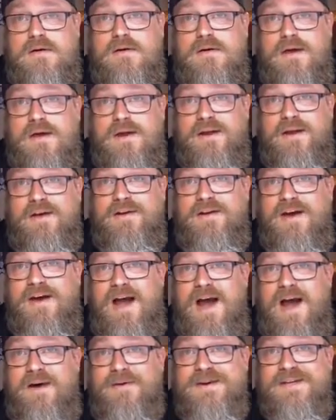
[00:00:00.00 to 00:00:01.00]
I don't know
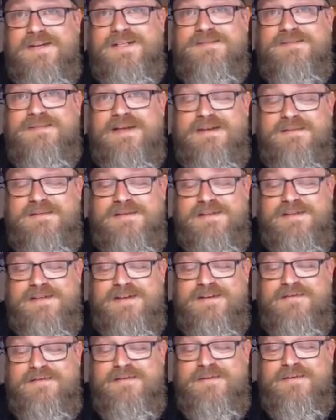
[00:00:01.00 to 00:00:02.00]
how I'd display him to
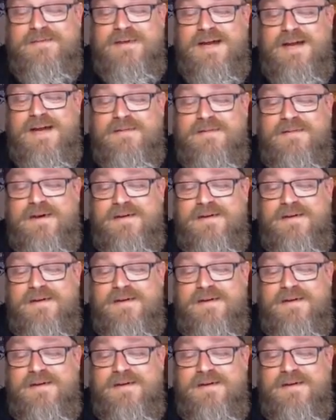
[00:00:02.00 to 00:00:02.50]
cover up the eyebrow.